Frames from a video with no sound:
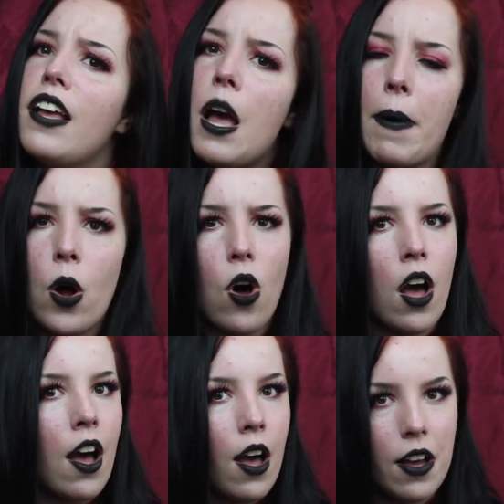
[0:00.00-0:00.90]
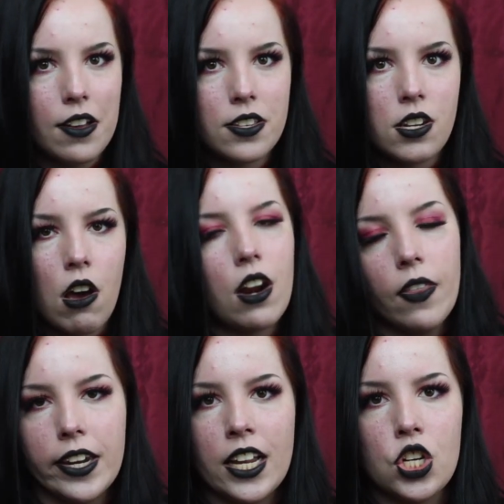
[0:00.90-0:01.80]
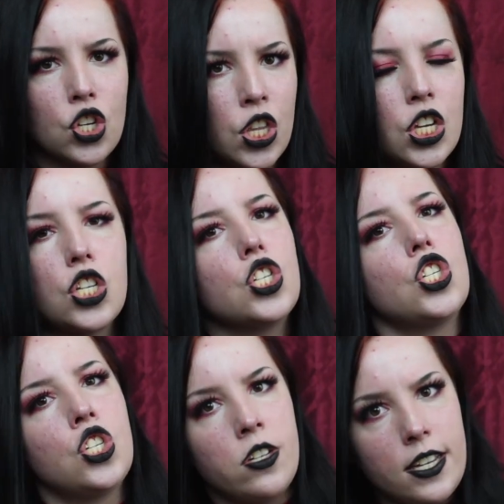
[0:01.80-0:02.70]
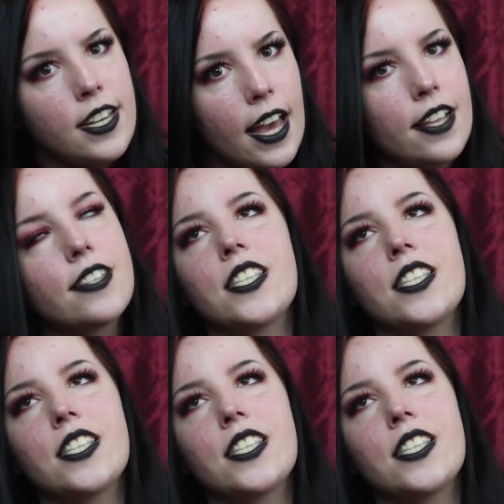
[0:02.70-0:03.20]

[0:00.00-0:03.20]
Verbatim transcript: about her style and intention that she gets.